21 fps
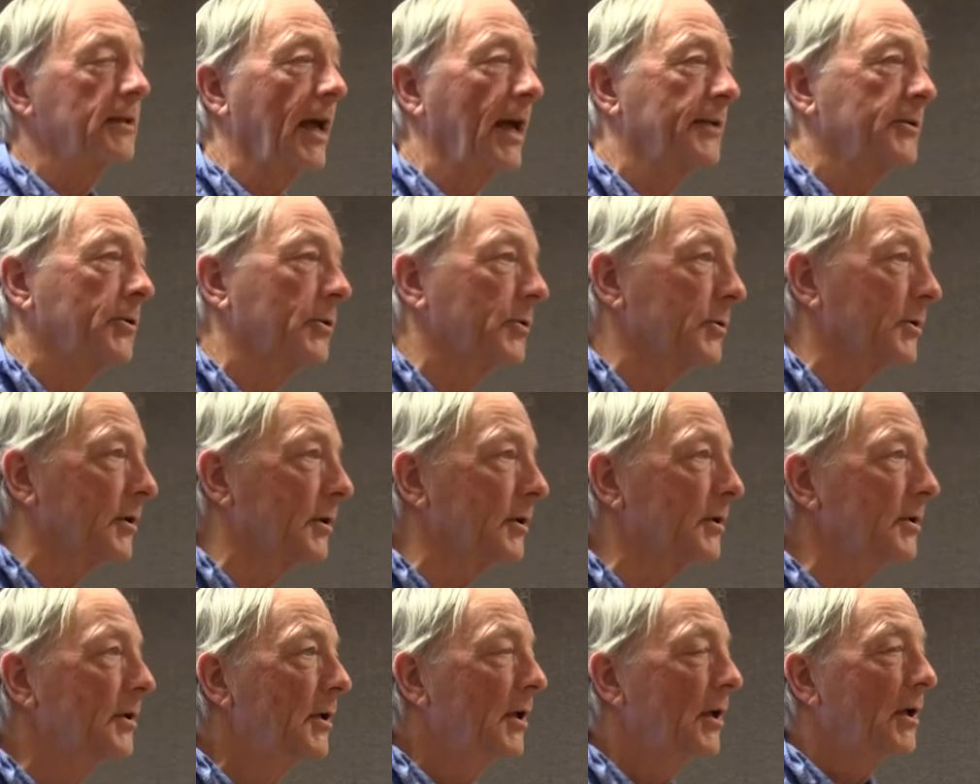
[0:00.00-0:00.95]

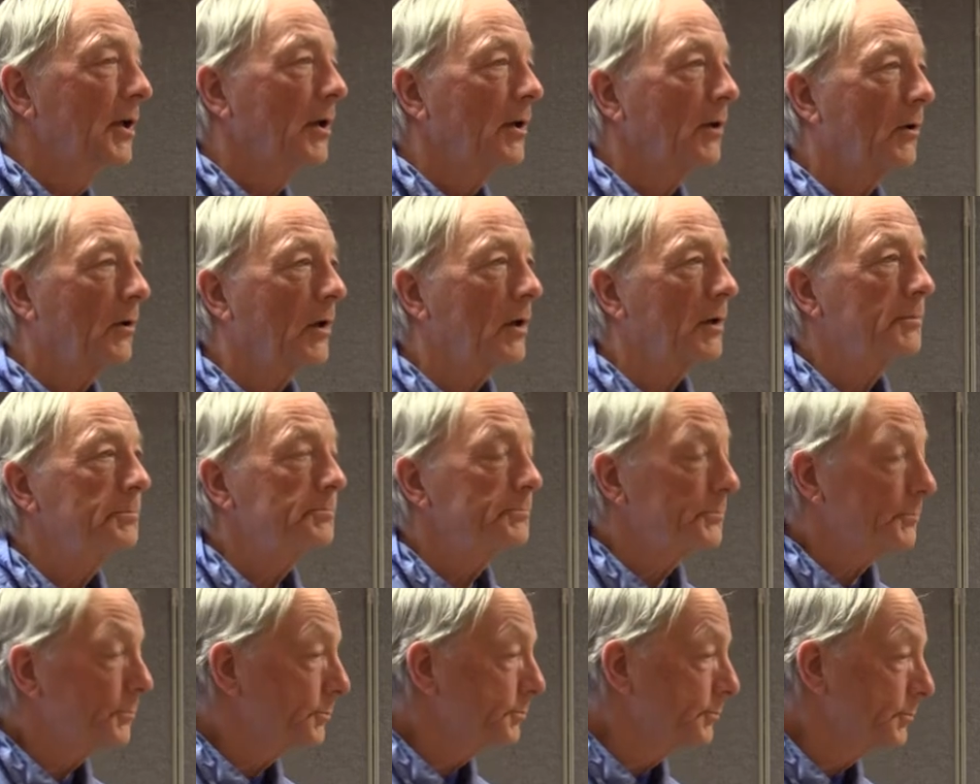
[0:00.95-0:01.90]
Datura are,
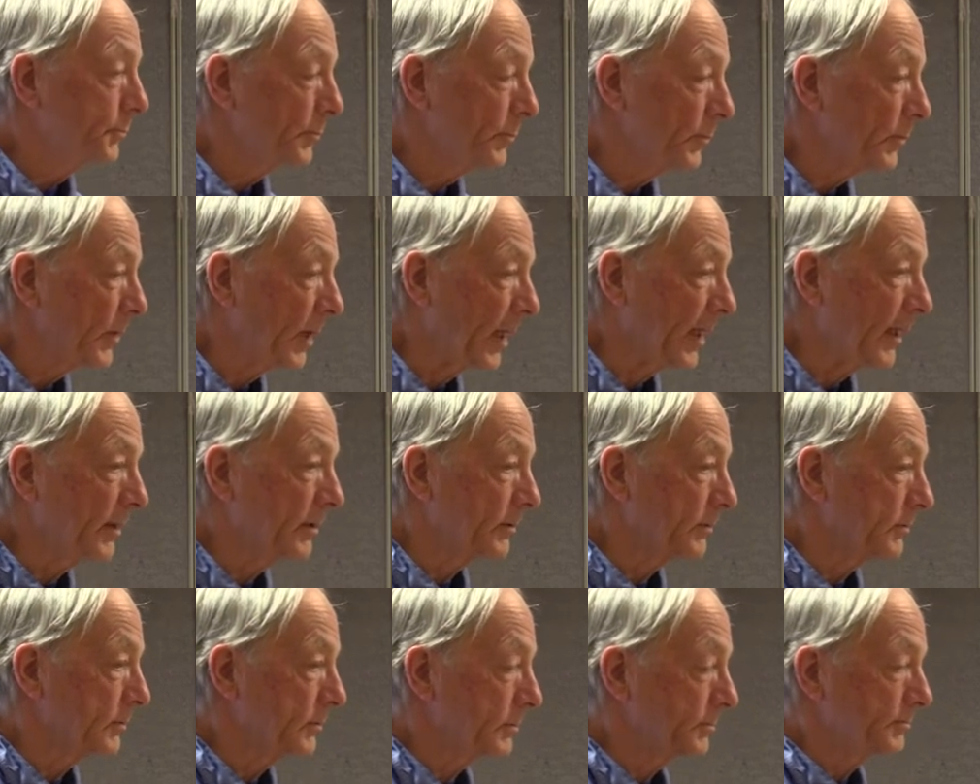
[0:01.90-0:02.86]
need
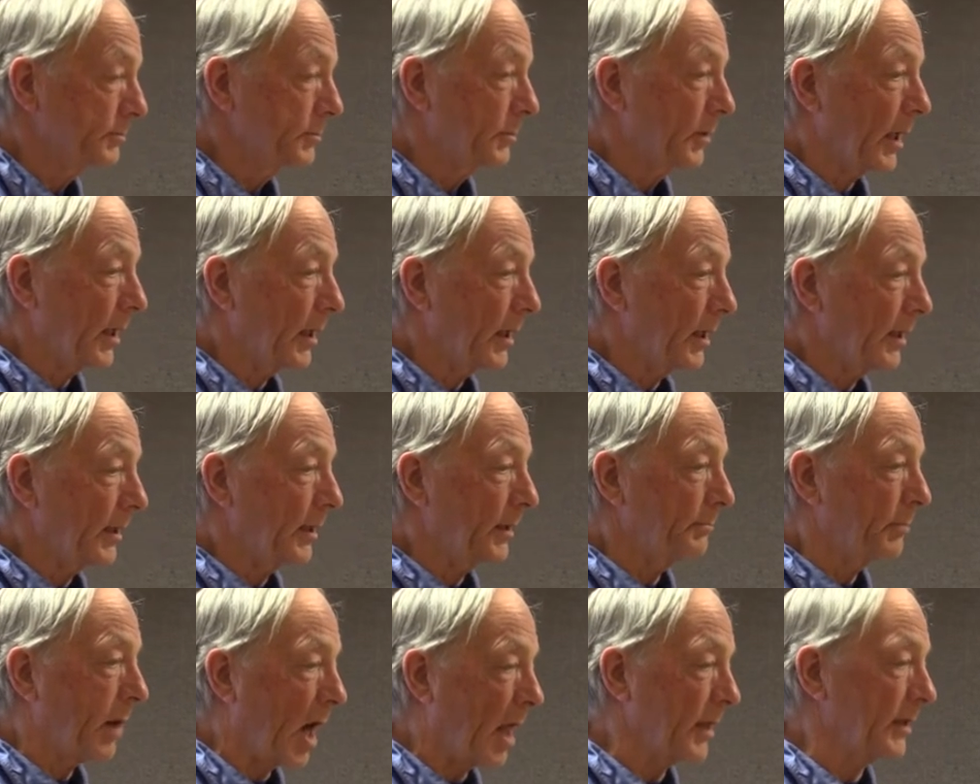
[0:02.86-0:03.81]

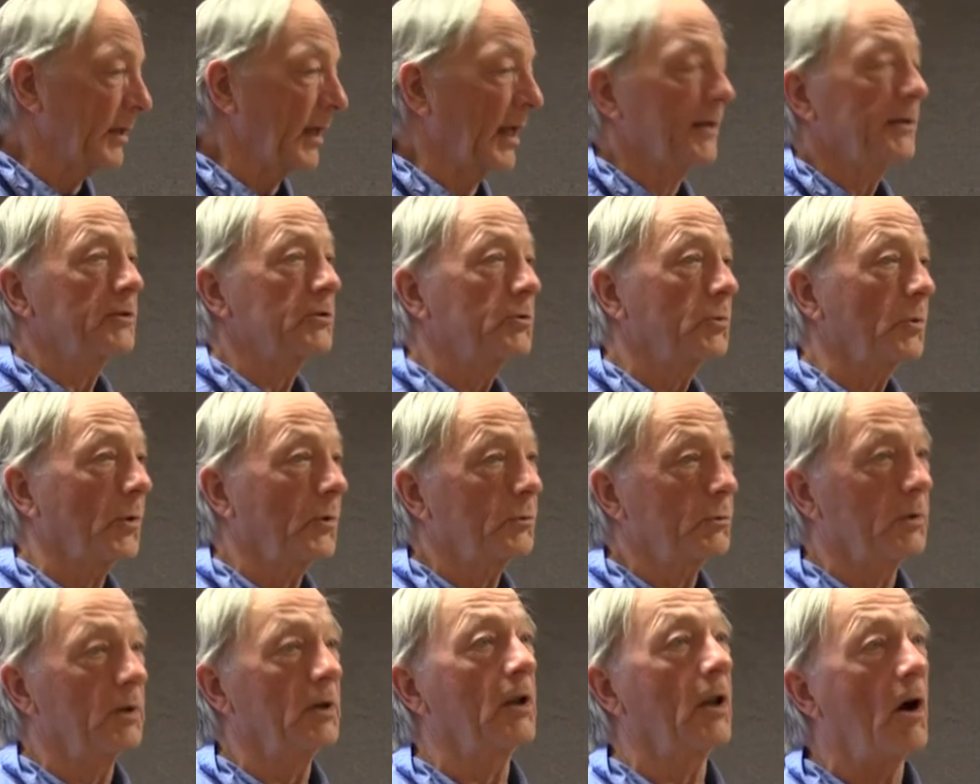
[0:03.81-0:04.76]
pollinators with
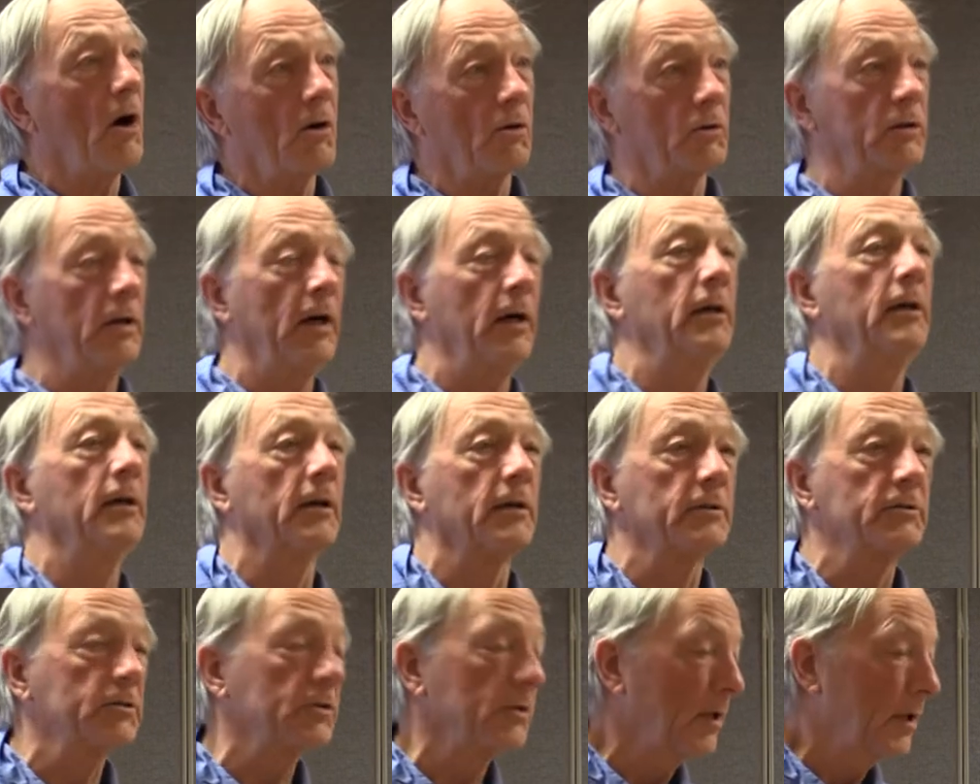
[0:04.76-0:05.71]
real long
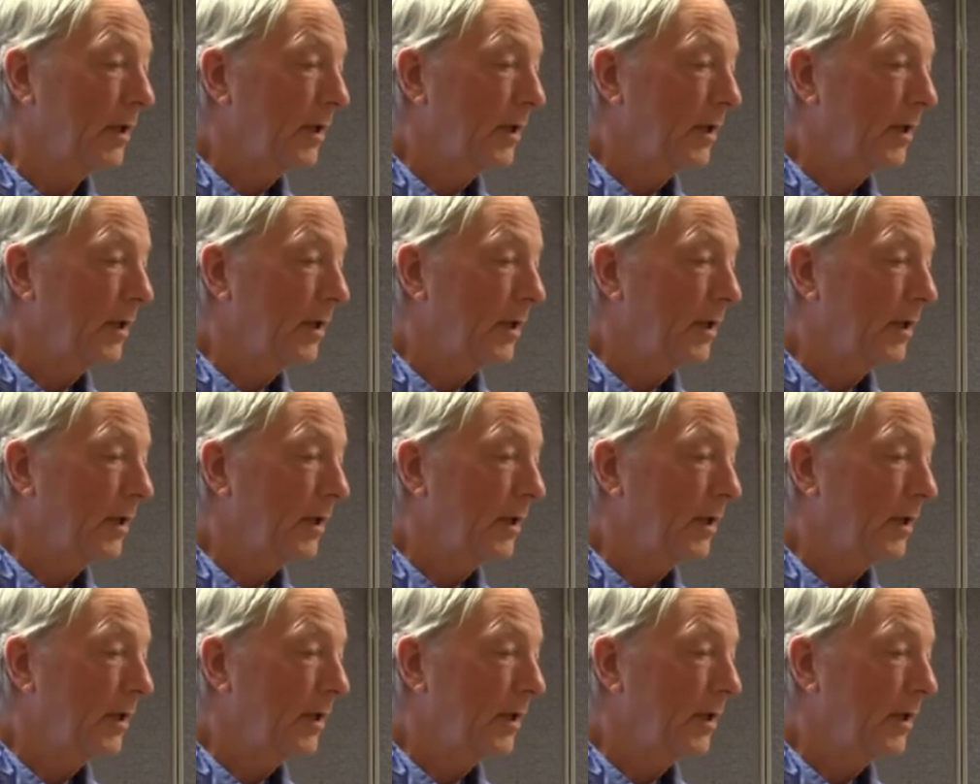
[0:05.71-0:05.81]
tongues,